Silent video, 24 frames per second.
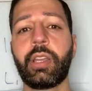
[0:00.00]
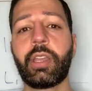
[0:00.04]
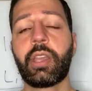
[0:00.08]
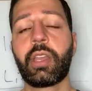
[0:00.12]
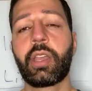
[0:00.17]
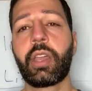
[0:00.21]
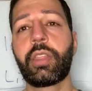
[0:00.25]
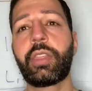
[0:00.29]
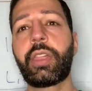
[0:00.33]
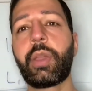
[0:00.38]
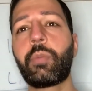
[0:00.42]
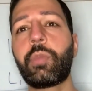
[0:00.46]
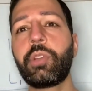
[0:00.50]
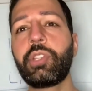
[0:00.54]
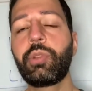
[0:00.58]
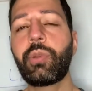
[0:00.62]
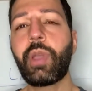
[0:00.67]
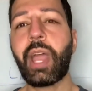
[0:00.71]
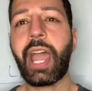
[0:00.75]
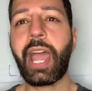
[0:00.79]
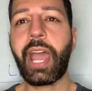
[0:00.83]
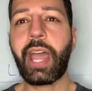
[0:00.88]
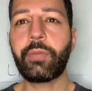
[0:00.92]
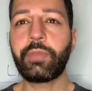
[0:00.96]
then when you
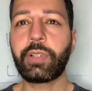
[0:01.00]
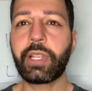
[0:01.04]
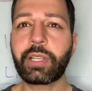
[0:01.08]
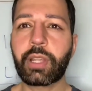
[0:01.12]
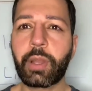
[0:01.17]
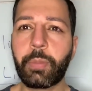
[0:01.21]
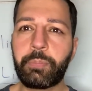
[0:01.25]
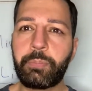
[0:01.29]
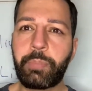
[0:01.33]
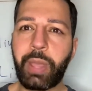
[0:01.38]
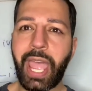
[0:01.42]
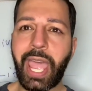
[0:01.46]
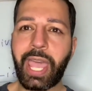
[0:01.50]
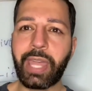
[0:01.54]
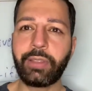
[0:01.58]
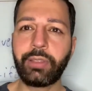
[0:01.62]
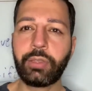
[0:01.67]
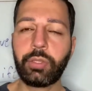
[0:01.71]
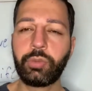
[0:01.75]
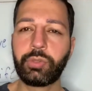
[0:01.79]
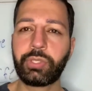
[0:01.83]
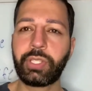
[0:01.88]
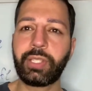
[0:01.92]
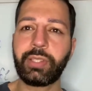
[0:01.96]
have like a bad
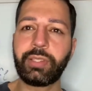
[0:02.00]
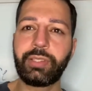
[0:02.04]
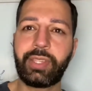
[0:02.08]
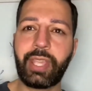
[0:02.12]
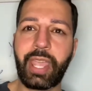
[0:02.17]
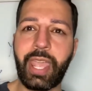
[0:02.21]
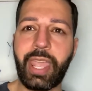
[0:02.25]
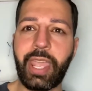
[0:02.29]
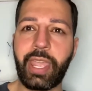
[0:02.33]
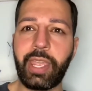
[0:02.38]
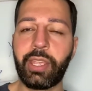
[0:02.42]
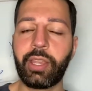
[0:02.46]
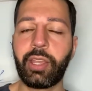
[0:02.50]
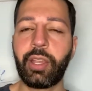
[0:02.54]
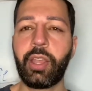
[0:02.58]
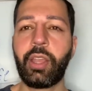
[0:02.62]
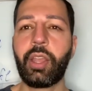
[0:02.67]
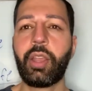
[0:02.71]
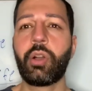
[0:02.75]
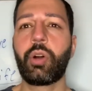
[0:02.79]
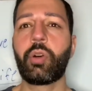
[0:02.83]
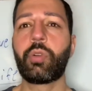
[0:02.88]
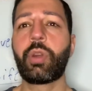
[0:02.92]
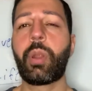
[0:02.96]
losing day
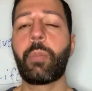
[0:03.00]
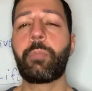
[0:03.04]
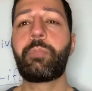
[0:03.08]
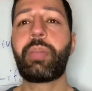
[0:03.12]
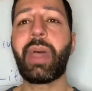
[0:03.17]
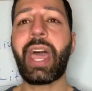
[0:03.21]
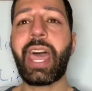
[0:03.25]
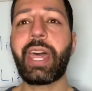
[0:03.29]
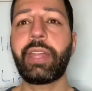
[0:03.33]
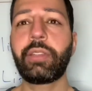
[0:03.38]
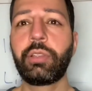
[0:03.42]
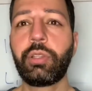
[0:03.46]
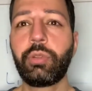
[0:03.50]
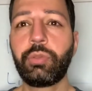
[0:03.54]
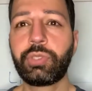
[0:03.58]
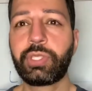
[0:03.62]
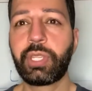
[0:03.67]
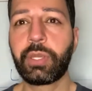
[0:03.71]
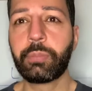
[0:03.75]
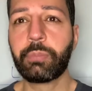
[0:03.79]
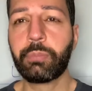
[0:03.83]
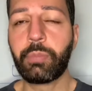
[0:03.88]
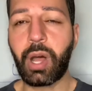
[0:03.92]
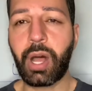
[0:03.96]
or a bad
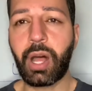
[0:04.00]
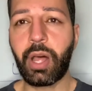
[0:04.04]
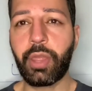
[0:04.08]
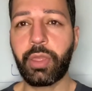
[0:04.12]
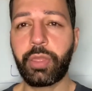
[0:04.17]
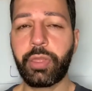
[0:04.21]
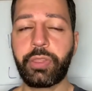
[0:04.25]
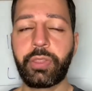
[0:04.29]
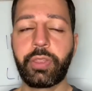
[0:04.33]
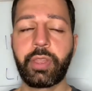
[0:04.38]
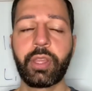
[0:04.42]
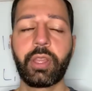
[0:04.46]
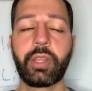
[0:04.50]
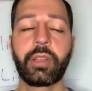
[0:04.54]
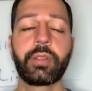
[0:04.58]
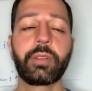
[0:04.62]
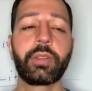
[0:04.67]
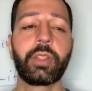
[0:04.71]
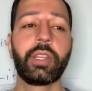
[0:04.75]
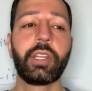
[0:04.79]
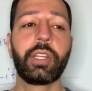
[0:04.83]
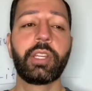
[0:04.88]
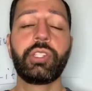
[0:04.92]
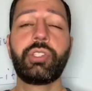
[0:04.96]
losing month,
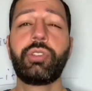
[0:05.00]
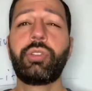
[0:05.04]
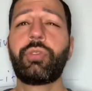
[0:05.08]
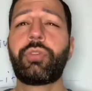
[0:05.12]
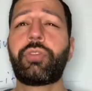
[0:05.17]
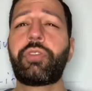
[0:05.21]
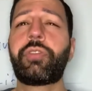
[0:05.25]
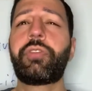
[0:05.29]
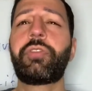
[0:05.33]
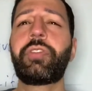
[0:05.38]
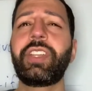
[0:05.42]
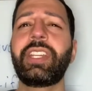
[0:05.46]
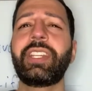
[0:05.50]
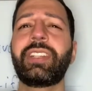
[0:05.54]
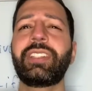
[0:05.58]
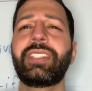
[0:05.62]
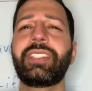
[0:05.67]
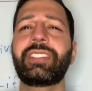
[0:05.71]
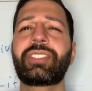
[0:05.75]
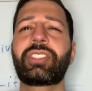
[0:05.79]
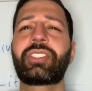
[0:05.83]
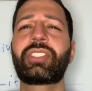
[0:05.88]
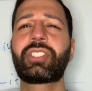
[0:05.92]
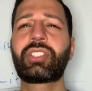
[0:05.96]
you feel
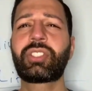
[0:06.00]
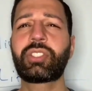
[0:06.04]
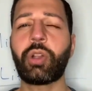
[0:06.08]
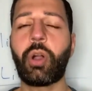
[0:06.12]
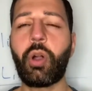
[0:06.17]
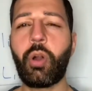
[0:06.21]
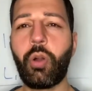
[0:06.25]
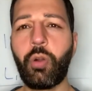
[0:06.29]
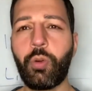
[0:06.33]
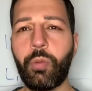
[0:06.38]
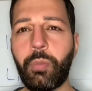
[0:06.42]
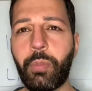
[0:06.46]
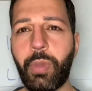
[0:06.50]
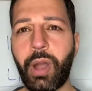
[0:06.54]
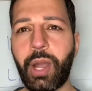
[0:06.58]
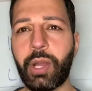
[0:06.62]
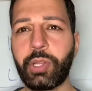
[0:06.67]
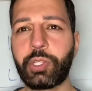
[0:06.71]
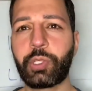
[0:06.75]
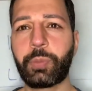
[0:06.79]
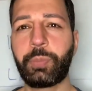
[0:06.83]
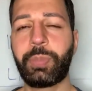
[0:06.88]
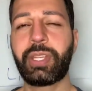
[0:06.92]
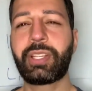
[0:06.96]
it so
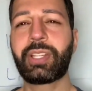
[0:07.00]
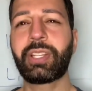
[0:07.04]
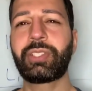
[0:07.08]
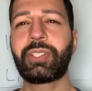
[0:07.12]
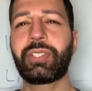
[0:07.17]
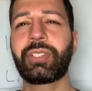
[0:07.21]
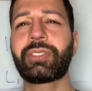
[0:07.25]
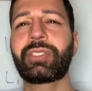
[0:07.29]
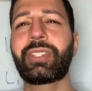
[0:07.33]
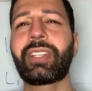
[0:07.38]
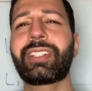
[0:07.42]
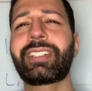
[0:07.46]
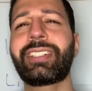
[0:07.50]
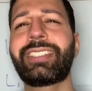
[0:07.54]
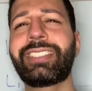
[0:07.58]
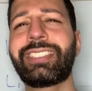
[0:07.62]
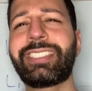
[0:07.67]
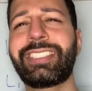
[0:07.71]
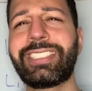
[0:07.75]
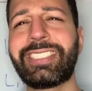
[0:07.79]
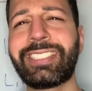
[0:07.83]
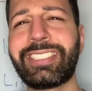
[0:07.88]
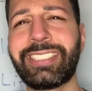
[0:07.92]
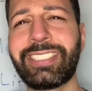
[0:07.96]
much because you're just like,
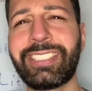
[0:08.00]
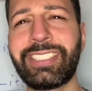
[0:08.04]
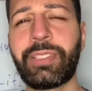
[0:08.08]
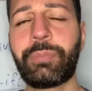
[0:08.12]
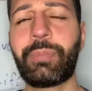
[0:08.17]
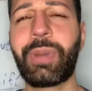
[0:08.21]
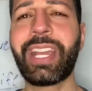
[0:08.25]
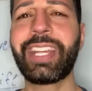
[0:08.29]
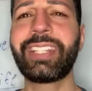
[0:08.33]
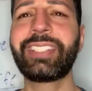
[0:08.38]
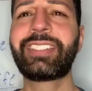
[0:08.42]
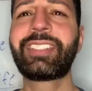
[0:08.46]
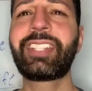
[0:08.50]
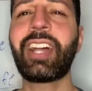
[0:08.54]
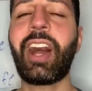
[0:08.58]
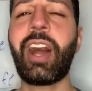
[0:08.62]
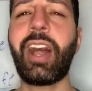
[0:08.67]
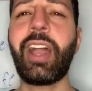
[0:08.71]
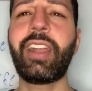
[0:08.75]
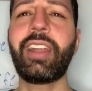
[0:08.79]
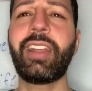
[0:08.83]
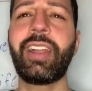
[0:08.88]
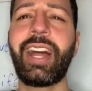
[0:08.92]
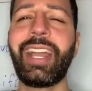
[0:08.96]
oh, my
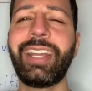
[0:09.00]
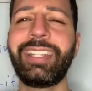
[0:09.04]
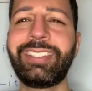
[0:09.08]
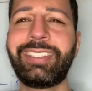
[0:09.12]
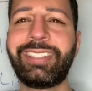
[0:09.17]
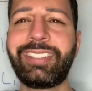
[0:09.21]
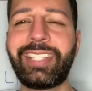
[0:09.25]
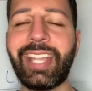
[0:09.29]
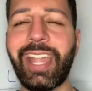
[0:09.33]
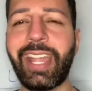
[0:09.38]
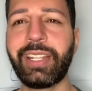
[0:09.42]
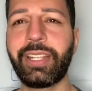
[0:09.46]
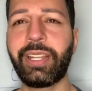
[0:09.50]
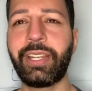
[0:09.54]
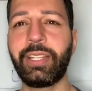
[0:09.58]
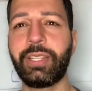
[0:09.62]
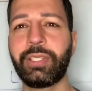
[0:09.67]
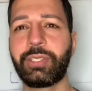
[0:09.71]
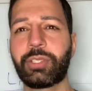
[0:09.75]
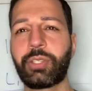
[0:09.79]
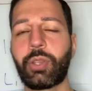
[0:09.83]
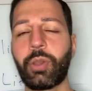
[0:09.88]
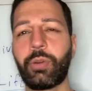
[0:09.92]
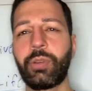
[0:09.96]
entire identity
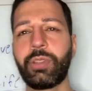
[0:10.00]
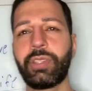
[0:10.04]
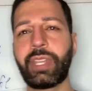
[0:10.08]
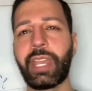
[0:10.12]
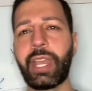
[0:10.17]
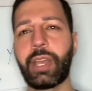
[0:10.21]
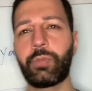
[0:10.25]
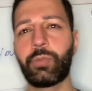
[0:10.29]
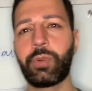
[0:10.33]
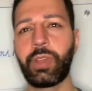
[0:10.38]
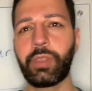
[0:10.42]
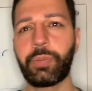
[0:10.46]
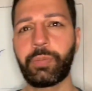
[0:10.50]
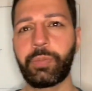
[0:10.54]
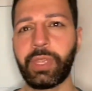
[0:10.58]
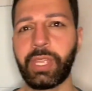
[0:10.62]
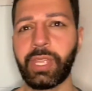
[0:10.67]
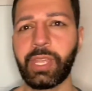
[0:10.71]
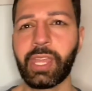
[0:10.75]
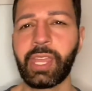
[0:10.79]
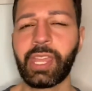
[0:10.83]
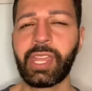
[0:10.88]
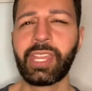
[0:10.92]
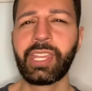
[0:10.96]
is going down with
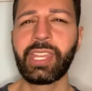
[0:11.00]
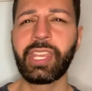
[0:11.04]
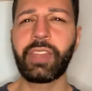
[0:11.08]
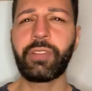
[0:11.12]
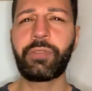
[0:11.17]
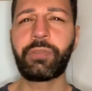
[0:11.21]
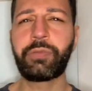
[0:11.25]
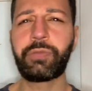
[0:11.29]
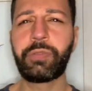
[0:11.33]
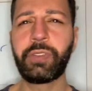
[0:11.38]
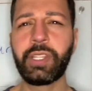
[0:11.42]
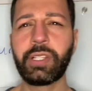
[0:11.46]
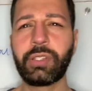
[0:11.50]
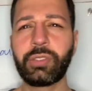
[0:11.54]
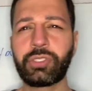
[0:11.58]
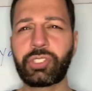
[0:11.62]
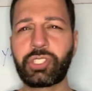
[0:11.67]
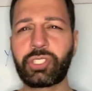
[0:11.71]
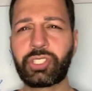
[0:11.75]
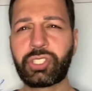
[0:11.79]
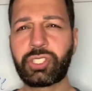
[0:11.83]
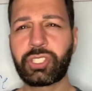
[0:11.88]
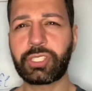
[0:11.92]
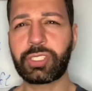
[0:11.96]
me. It feels
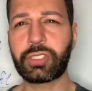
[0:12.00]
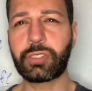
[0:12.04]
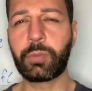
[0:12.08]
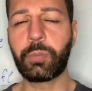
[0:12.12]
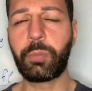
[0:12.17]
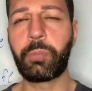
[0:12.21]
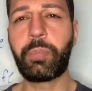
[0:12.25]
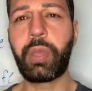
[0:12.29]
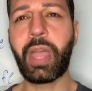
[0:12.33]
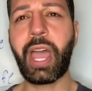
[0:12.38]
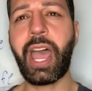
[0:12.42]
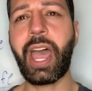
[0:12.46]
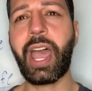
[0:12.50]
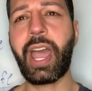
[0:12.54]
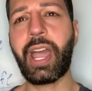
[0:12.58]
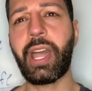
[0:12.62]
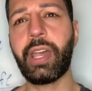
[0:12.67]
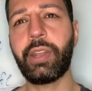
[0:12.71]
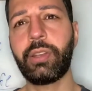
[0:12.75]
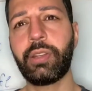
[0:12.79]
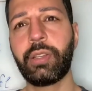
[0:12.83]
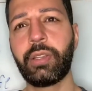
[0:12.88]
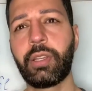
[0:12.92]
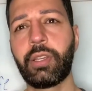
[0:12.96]
so
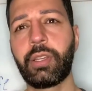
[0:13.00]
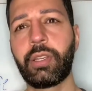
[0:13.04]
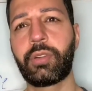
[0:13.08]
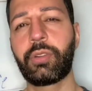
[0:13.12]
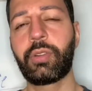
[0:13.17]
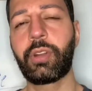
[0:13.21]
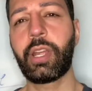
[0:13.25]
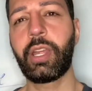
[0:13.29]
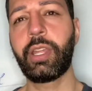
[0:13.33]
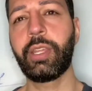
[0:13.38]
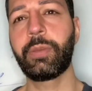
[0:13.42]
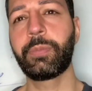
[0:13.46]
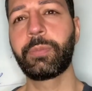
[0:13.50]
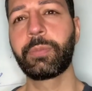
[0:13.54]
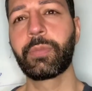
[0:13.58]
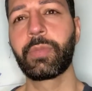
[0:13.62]
bad, right?